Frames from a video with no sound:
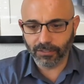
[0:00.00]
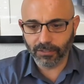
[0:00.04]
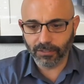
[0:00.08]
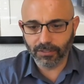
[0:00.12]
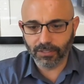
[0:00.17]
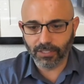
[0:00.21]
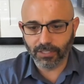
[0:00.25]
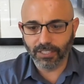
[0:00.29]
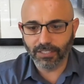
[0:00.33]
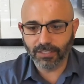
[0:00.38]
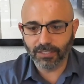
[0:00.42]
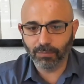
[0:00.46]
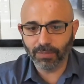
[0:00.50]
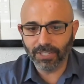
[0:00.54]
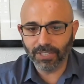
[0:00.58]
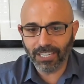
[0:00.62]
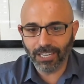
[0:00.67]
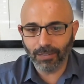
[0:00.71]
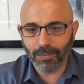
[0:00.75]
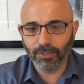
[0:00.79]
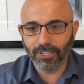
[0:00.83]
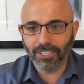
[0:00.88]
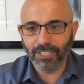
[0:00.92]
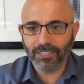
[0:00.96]
those lines being
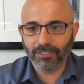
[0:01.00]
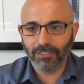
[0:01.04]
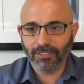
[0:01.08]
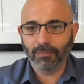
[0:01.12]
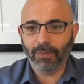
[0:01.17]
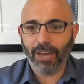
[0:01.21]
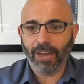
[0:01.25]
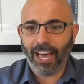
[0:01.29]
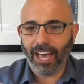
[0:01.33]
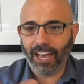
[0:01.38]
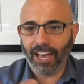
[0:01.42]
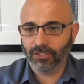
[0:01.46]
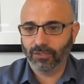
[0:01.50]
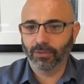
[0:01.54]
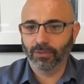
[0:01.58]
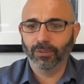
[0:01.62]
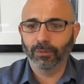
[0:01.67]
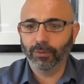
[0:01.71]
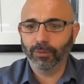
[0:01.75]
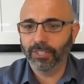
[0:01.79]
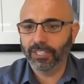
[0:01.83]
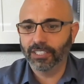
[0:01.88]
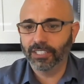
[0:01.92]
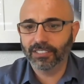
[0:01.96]
able to give them
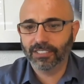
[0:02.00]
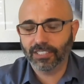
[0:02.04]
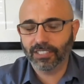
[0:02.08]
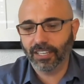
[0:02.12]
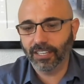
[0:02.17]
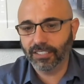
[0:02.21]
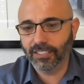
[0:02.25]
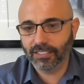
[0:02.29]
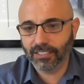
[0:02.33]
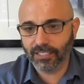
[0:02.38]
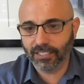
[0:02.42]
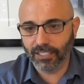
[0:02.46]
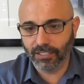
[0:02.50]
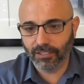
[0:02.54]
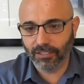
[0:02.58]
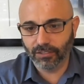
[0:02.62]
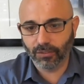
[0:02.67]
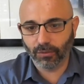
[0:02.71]
actionable insights and